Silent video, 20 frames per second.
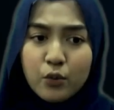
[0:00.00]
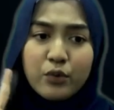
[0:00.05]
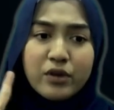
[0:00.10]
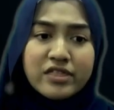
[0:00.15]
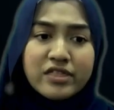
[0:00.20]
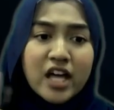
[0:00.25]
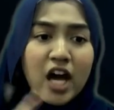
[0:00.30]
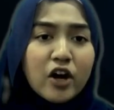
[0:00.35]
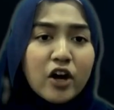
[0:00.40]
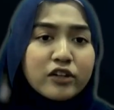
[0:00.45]

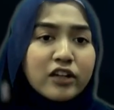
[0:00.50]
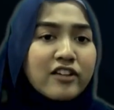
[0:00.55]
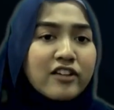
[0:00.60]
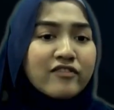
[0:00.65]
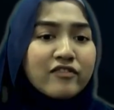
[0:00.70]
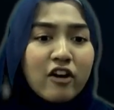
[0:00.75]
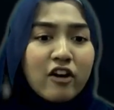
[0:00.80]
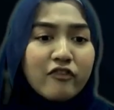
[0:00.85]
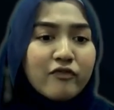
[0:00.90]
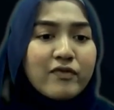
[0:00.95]
without
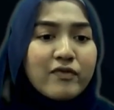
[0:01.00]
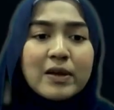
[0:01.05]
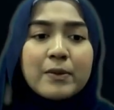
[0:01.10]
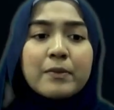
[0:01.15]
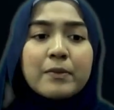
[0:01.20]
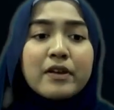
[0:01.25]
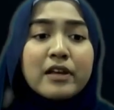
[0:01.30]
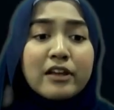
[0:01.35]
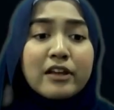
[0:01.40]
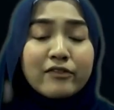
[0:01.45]

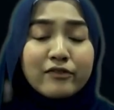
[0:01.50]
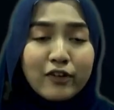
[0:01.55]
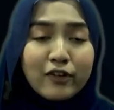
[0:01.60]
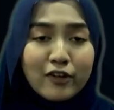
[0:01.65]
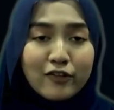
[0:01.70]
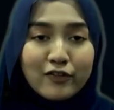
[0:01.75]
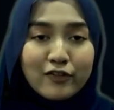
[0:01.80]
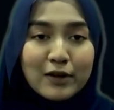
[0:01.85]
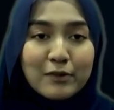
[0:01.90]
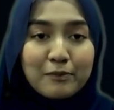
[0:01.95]

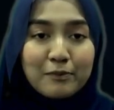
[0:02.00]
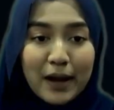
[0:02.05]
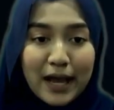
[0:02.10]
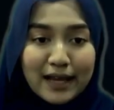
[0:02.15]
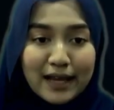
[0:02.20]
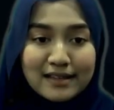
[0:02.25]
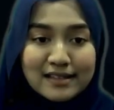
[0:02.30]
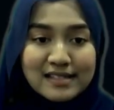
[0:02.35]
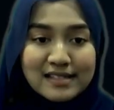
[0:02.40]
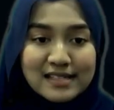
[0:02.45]
involving
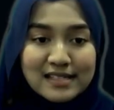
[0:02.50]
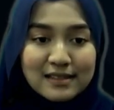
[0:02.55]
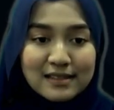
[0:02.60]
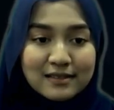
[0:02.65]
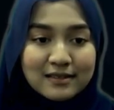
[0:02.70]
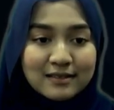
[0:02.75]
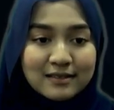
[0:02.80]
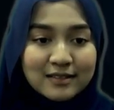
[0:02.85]
banks.